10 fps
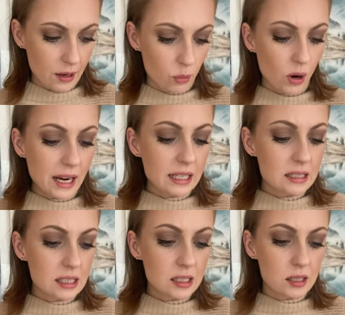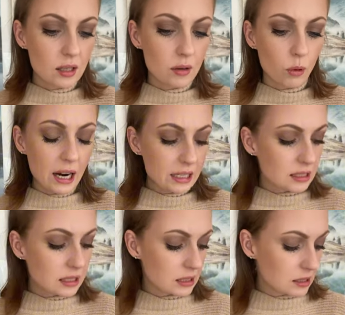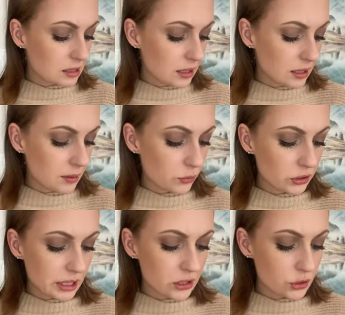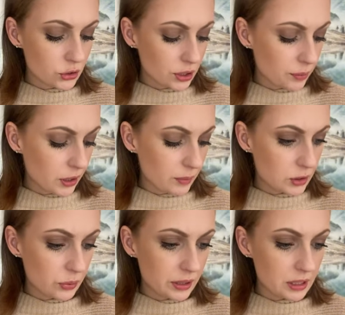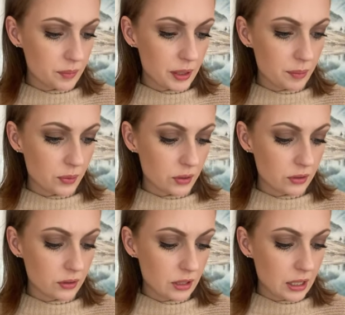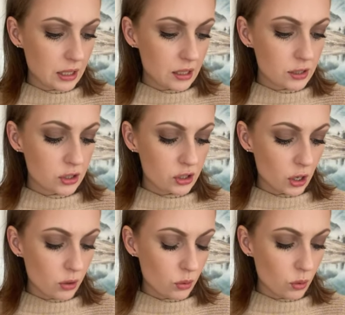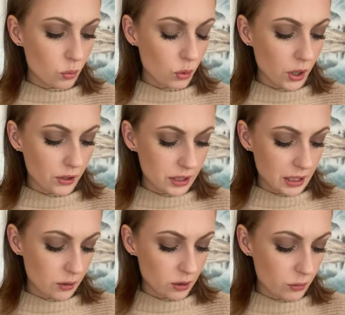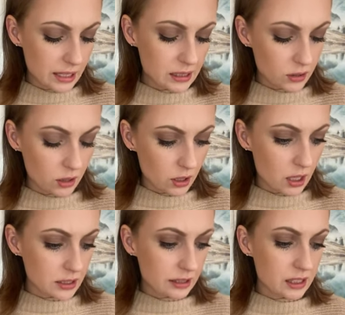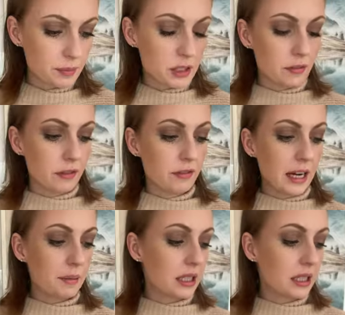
Why is this, why is this um, relationship here between these people so worrying or why is it causing this much of a fight?